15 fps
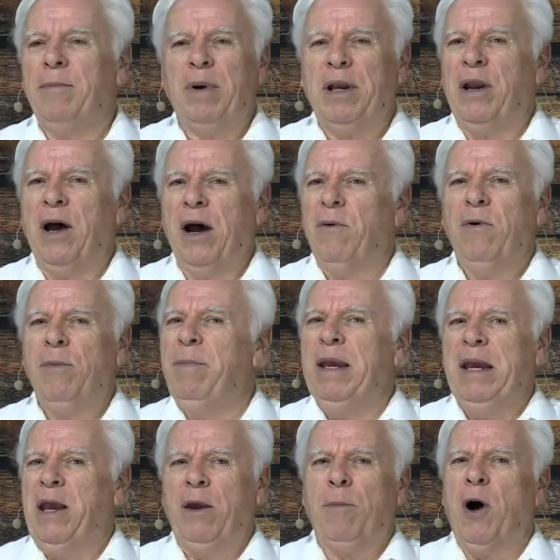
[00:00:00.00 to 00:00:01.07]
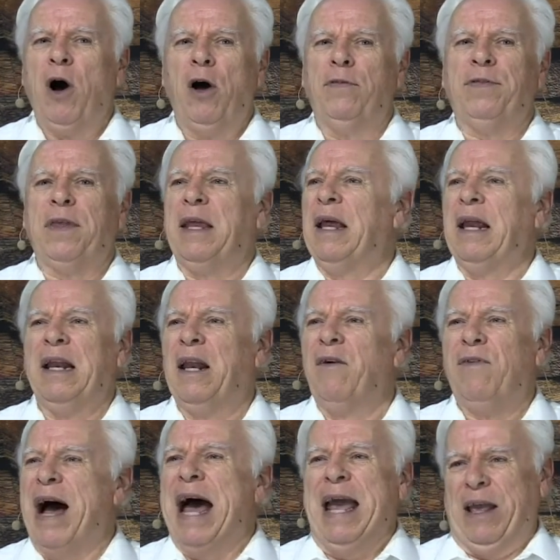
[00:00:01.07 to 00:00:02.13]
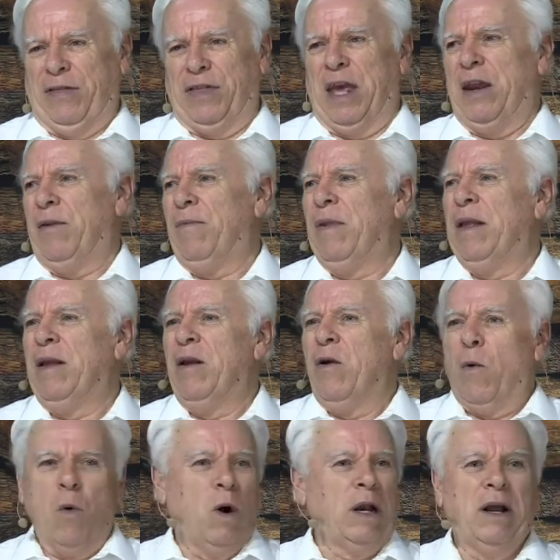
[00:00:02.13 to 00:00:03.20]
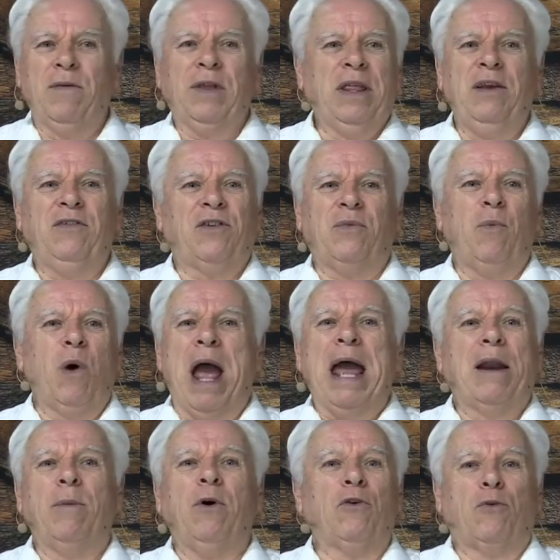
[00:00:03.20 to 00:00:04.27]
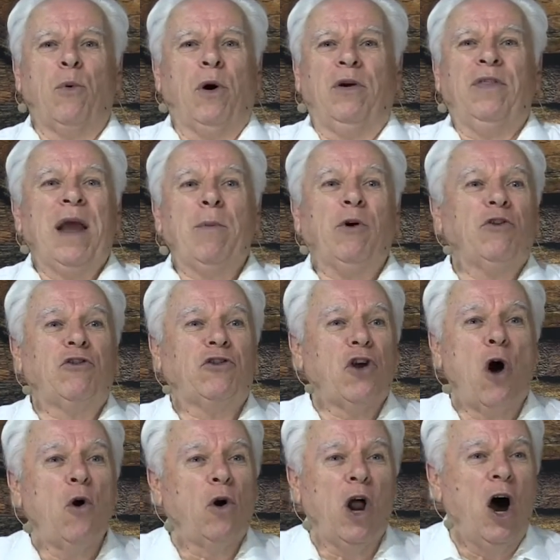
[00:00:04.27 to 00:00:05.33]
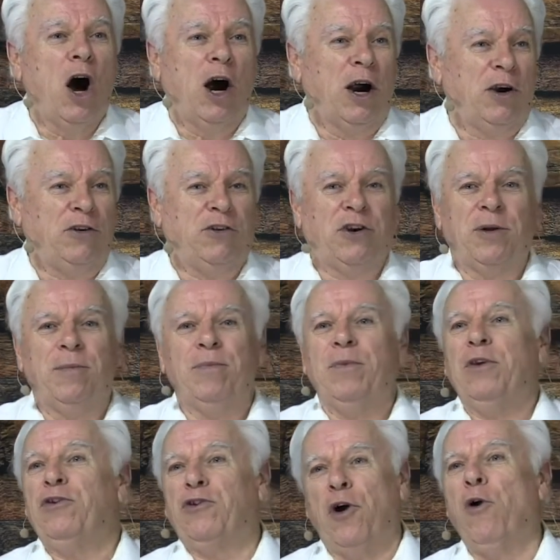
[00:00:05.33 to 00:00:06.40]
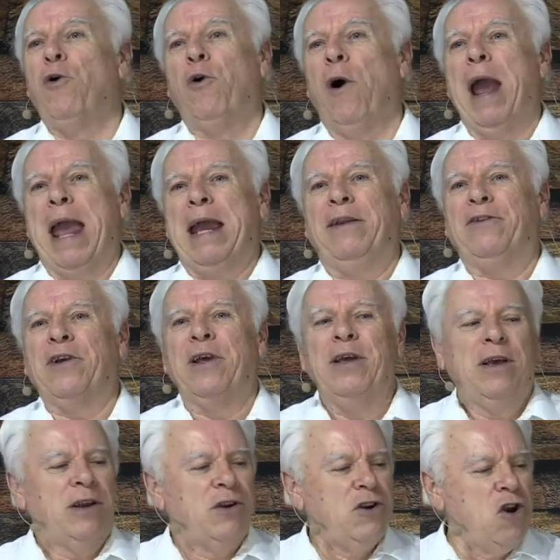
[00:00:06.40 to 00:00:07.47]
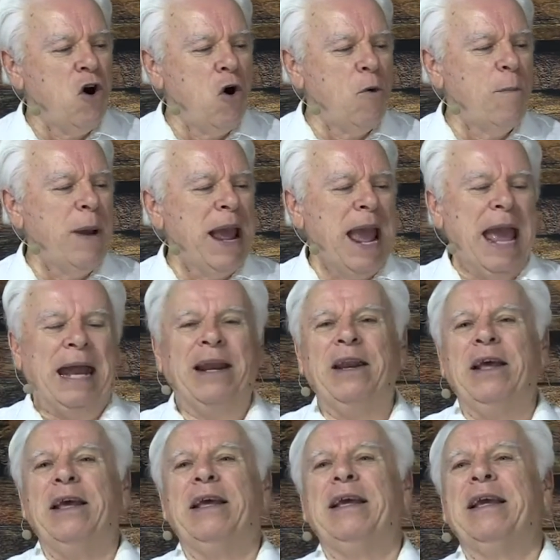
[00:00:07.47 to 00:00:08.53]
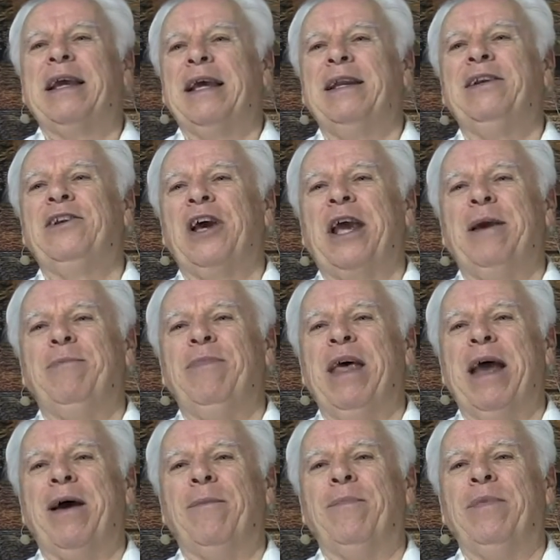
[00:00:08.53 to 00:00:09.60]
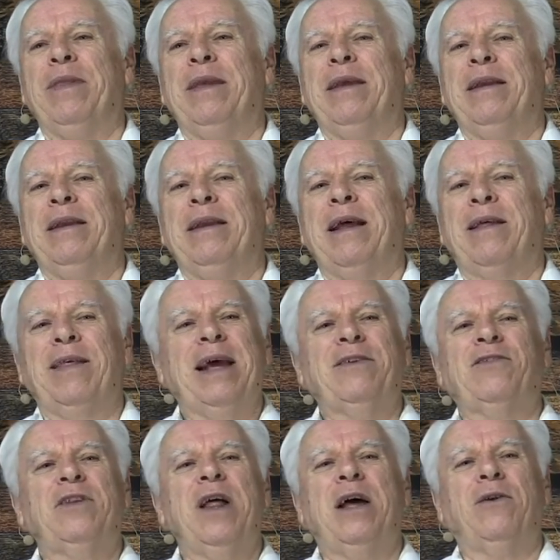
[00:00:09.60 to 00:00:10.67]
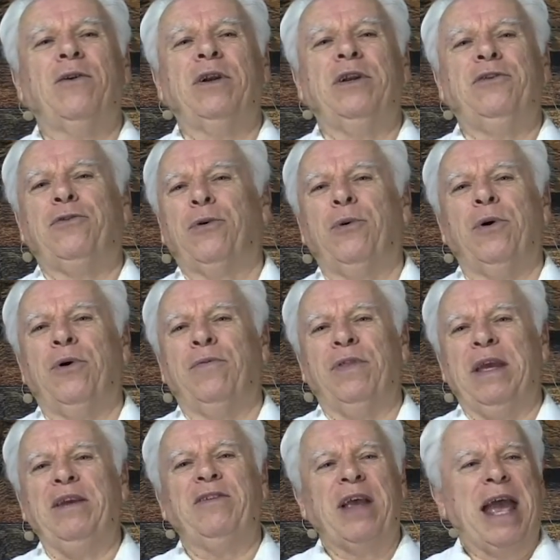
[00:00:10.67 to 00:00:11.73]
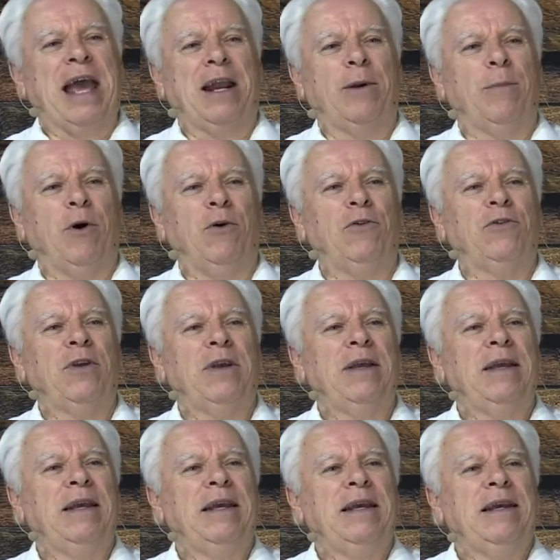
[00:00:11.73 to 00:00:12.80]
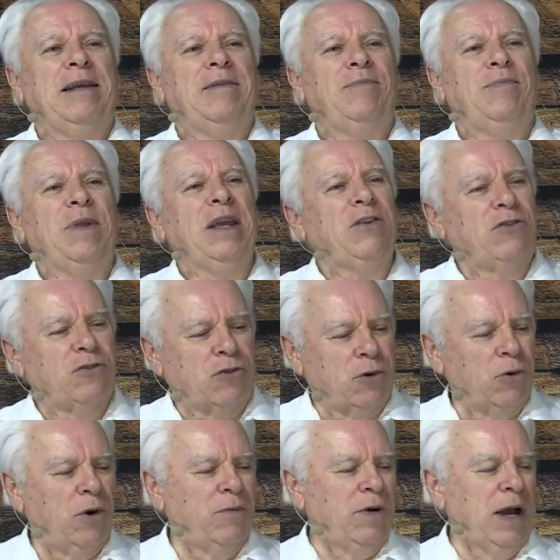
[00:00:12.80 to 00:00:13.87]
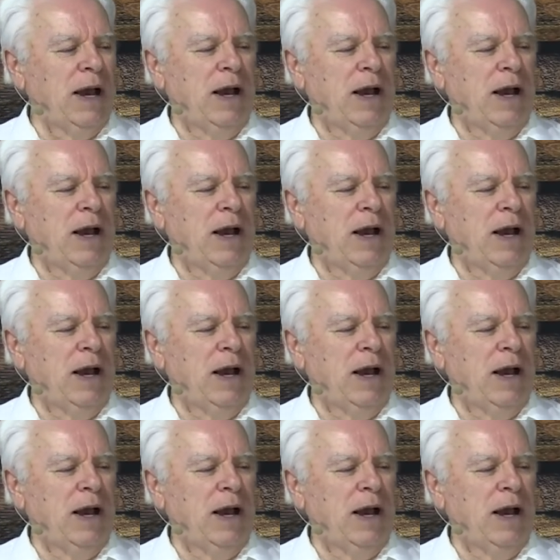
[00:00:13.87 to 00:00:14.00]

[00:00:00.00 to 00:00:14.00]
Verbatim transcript: but not with Behemoth and Leviathan. Whatever these animals were, they were so large, so great, no man can tame them. Now, that's not only true of these animals, it's true of